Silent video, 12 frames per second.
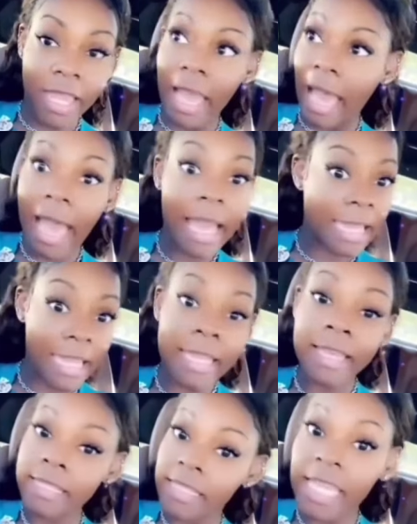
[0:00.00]
I
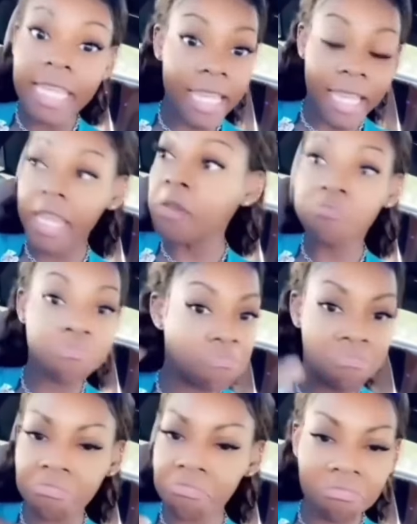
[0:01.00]
N D E.
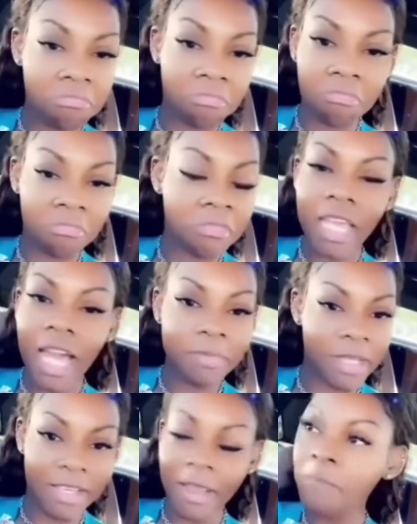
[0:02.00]
Mm-mm, I'm
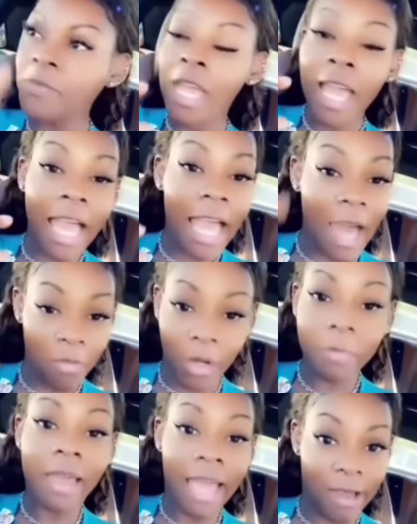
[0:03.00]
good. I want to
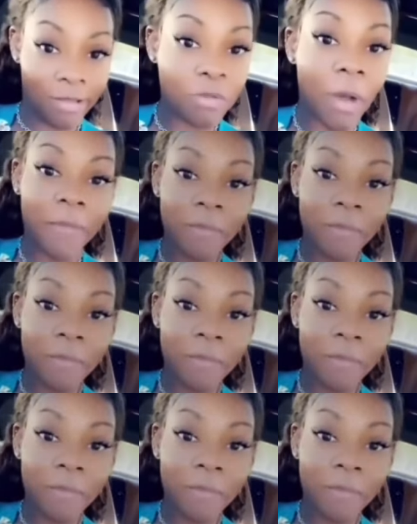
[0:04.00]
be a housewife.